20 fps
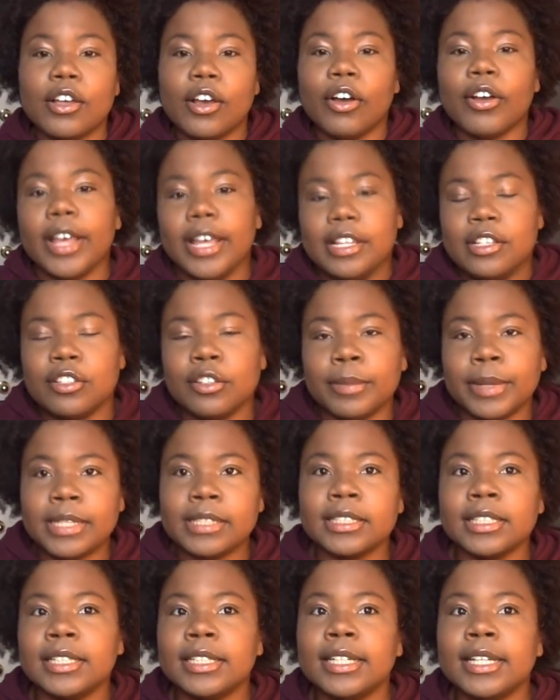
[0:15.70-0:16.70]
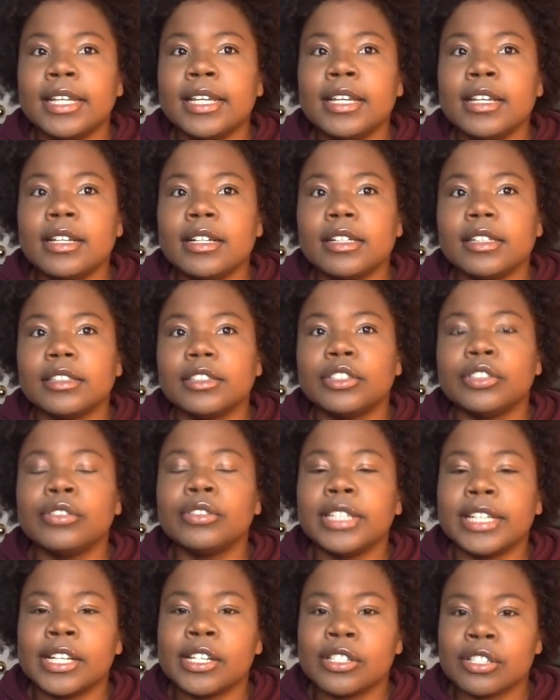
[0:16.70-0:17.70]
Okay, so basically 2
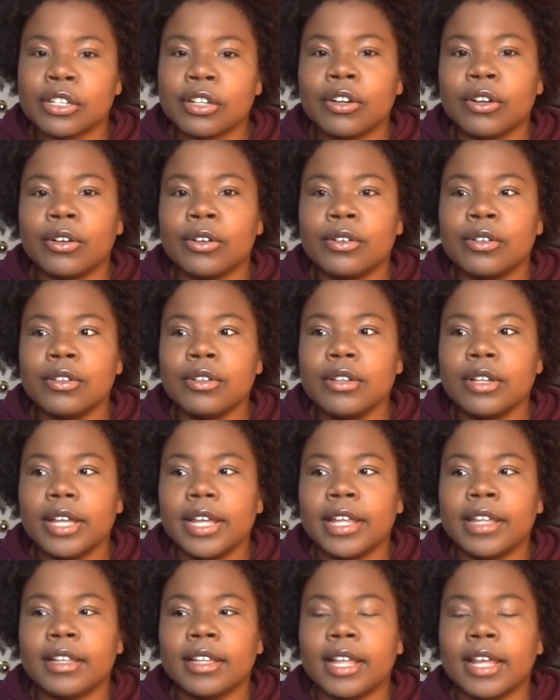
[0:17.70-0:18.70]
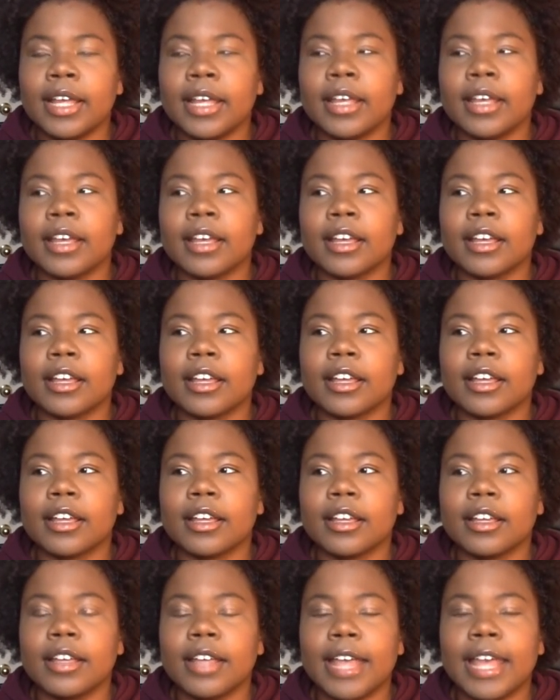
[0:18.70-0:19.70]
years ago in like
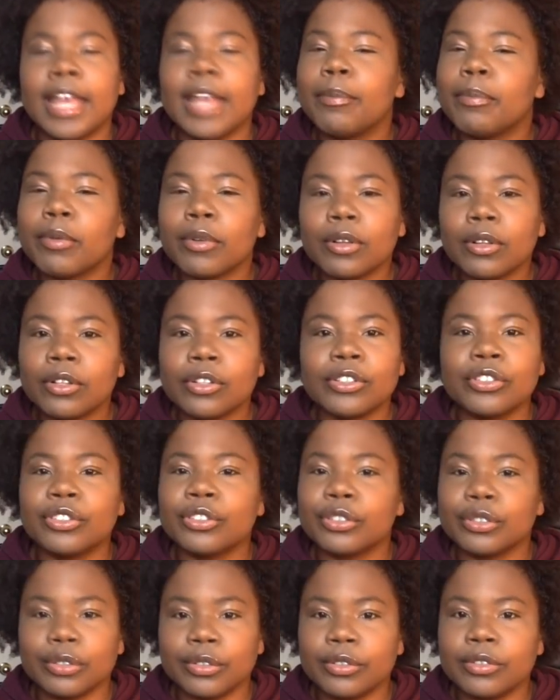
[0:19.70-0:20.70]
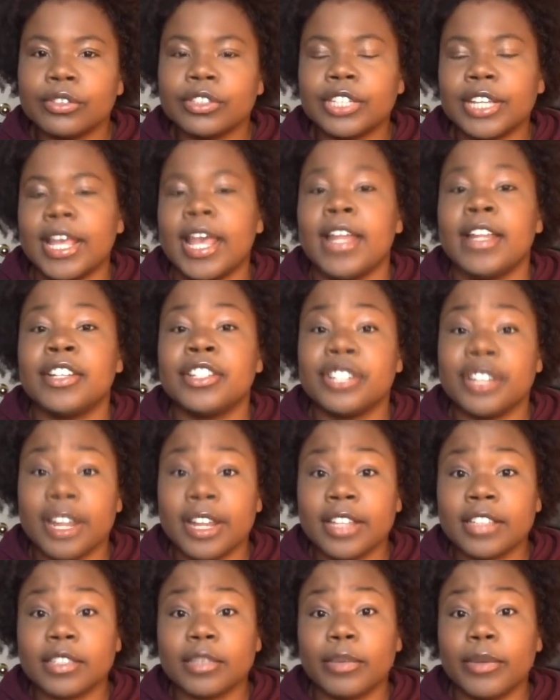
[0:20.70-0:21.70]
April or June, Jay had a
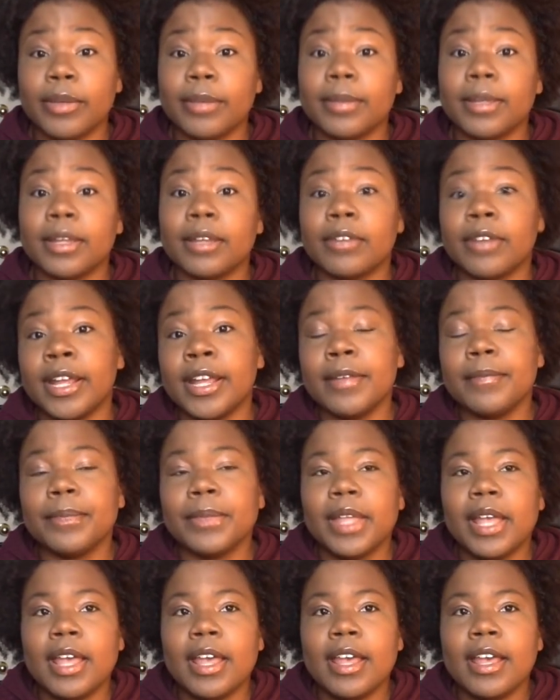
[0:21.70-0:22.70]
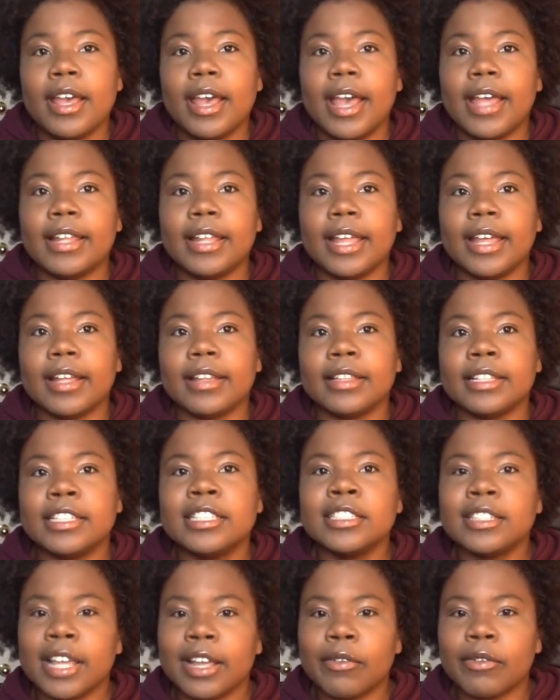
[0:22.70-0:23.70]
genetics appointment, right? And like this
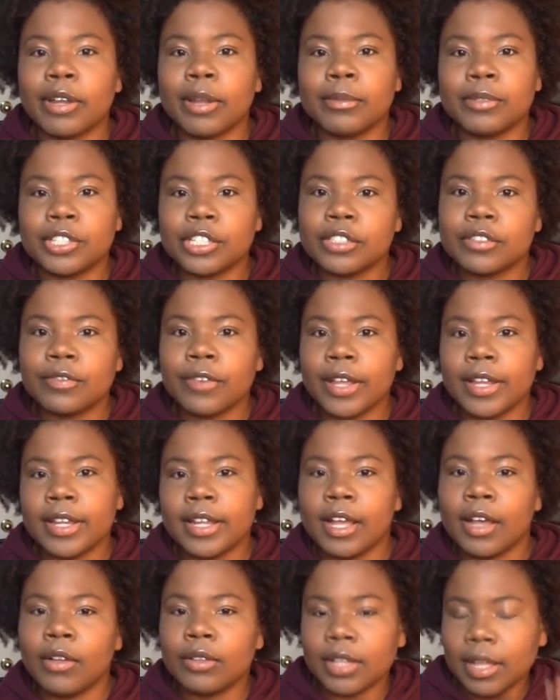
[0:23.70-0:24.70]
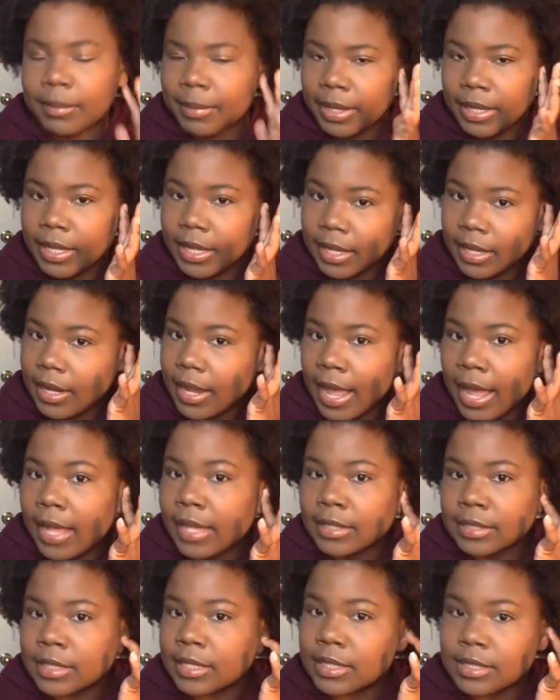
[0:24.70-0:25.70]
is like when I'm just finding out that my kid
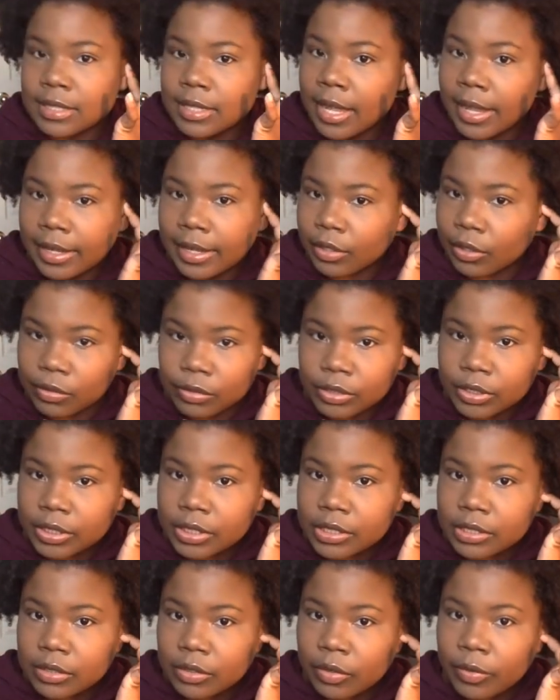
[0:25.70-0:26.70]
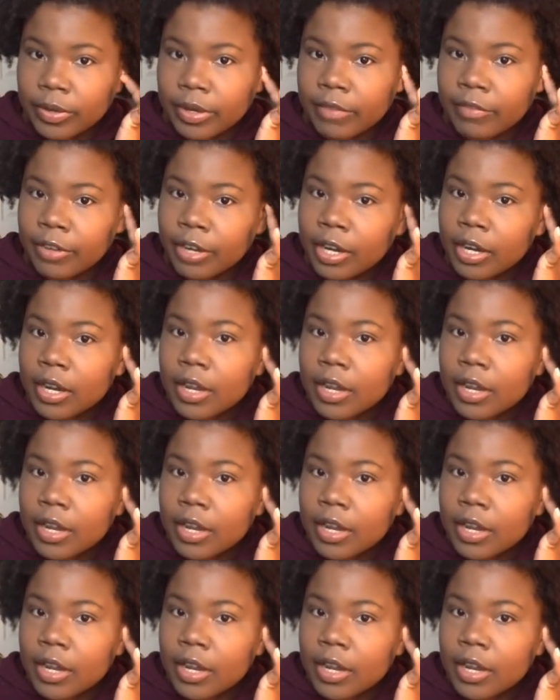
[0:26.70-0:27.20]
has this diagnosis or whatever,